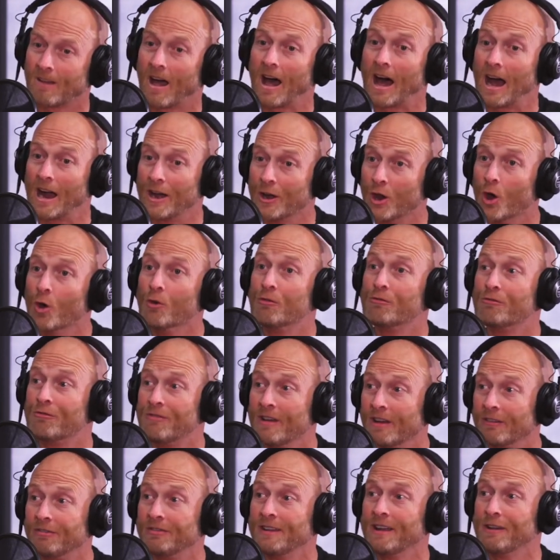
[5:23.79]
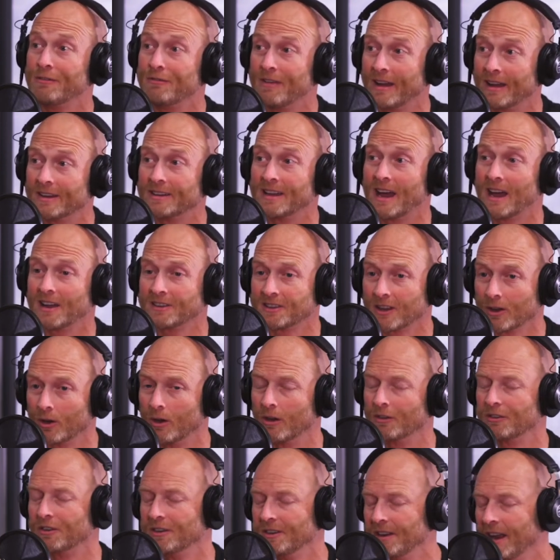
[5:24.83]
I know 50 fantastic loan
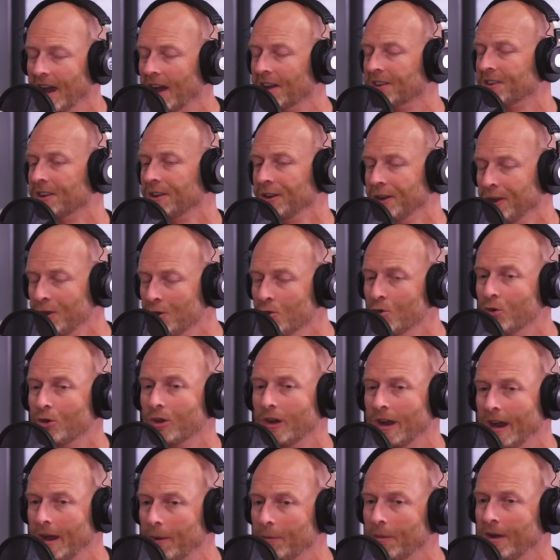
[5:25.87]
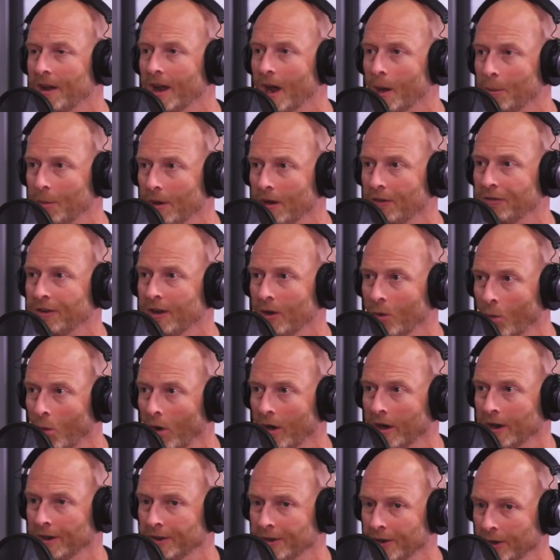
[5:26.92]
officers. Yes, you could hit me up if you
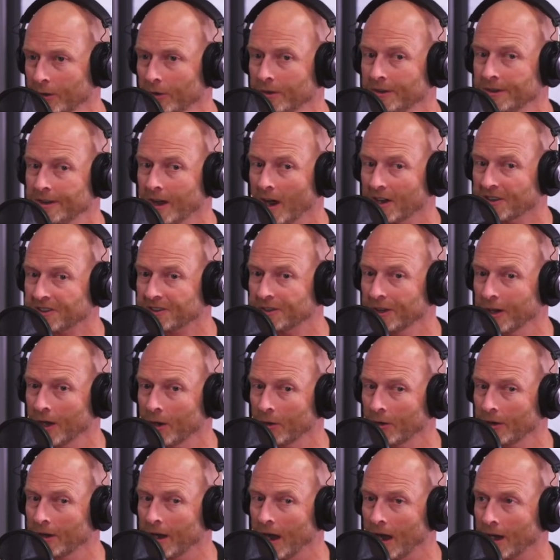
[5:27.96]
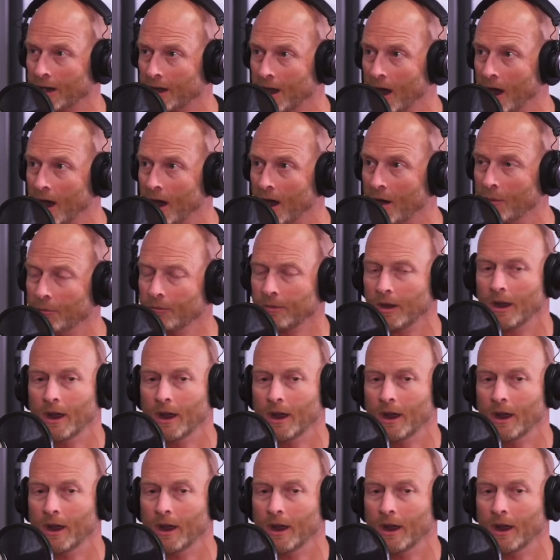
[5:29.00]
wanted to. DustinOwen.com,